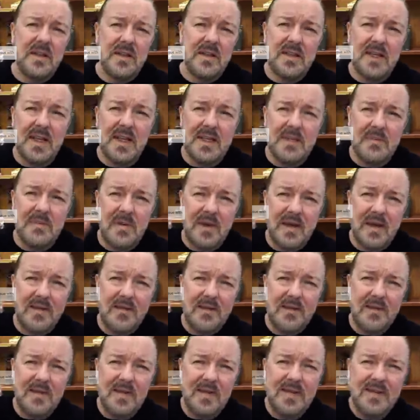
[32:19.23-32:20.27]
Tatty bye,
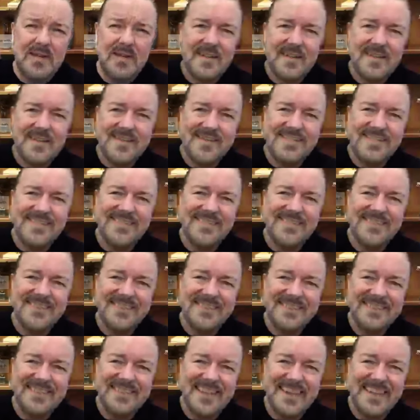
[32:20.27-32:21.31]
everyone.
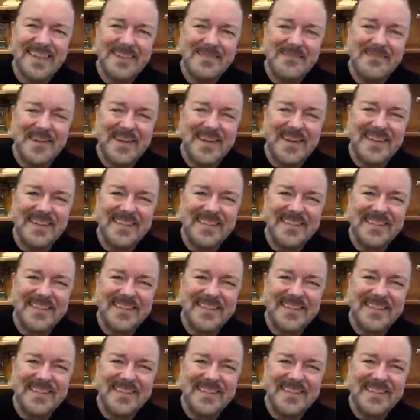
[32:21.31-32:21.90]
Tatty bye.